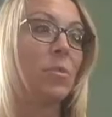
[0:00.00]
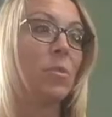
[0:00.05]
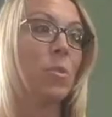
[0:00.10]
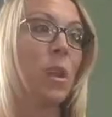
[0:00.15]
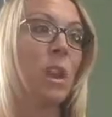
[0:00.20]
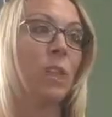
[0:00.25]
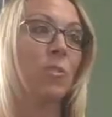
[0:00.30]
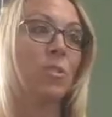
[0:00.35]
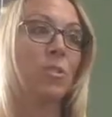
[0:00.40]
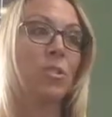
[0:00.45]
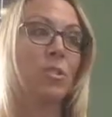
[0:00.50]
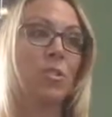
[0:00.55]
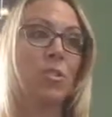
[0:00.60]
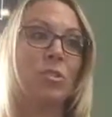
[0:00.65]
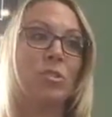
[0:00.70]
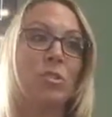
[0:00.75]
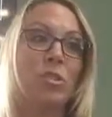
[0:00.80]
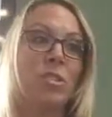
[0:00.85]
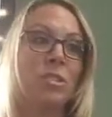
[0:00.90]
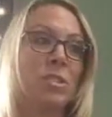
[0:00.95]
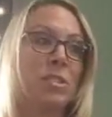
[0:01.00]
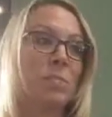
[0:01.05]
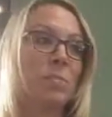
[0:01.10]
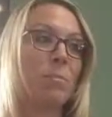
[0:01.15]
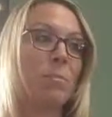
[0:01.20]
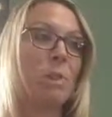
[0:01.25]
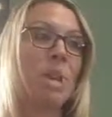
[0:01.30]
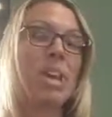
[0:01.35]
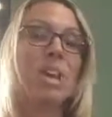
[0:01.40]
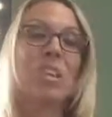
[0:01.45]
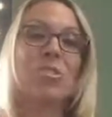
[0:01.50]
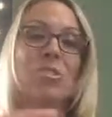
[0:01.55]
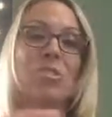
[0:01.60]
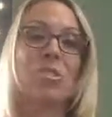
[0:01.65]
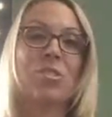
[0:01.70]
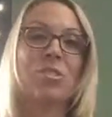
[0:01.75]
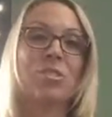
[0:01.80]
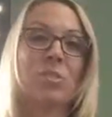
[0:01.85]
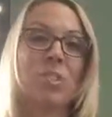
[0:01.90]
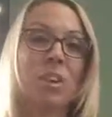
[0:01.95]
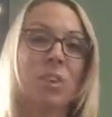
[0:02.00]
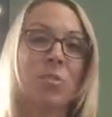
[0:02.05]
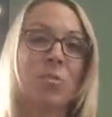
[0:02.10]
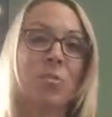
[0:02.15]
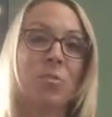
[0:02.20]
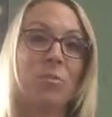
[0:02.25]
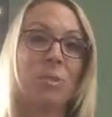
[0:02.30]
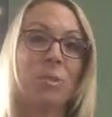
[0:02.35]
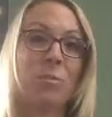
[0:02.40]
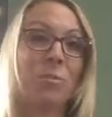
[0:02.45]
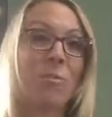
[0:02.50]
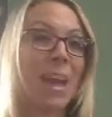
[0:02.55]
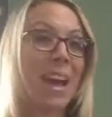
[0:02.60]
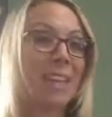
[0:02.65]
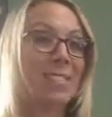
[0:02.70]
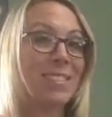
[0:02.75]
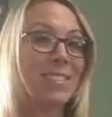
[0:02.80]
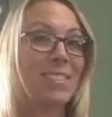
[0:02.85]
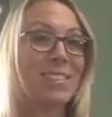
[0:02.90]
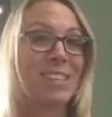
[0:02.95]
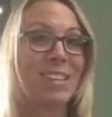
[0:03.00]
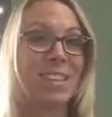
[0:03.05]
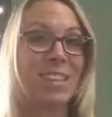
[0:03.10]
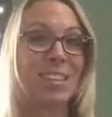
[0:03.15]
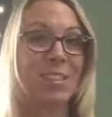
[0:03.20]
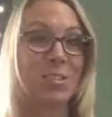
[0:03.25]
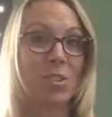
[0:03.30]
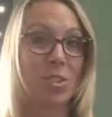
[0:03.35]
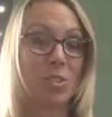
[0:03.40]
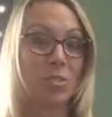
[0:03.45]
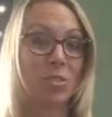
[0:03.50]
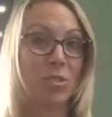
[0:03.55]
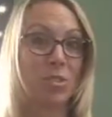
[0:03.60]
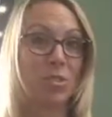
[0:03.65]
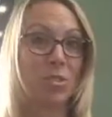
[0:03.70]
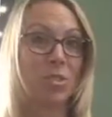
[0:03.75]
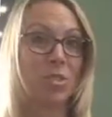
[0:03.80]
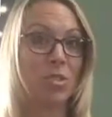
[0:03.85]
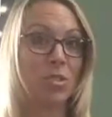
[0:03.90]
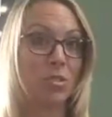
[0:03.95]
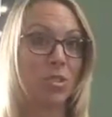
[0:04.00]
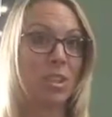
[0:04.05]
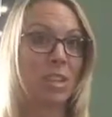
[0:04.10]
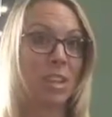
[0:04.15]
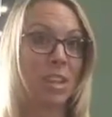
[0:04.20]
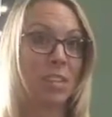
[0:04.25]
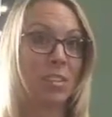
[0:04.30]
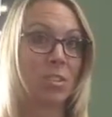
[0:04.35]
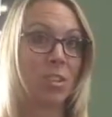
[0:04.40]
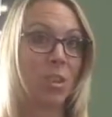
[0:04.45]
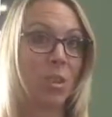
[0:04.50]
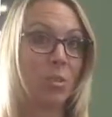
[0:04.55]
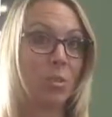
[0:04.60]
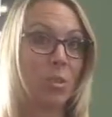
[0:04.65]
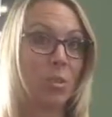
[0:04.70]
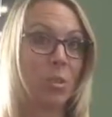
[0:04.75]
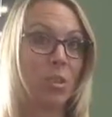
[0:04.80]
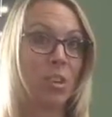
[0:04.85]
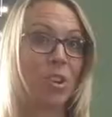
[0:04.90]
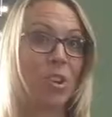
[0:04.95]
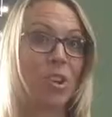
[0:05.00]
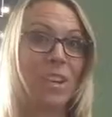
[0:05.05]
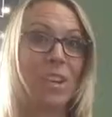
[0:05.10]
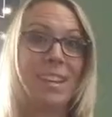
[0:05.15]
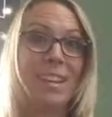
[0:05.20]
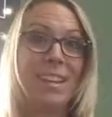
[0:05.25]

you have to just picture yourself passing the keys over to the next homeowner,